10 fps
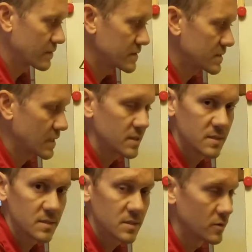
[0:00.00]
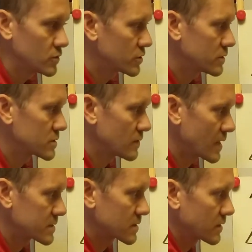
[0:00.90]
The zinc is in solution, so
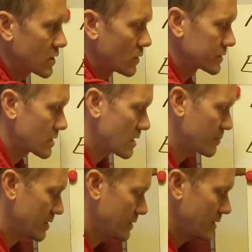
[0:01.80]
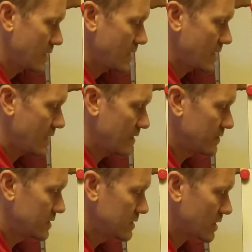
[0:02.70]
that's going to go on top. And
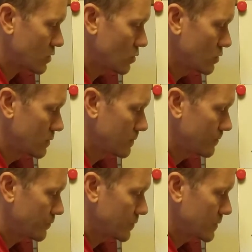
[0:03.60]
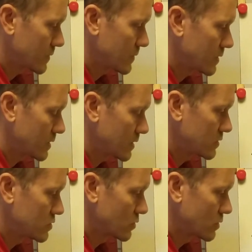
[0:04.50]
the nickel
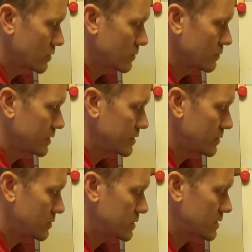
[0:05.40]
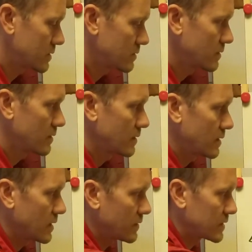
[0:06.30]
is your reduced,
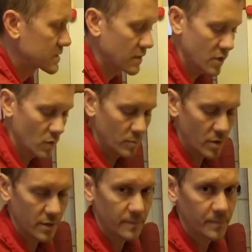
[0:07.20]
and that's going to go on bottom.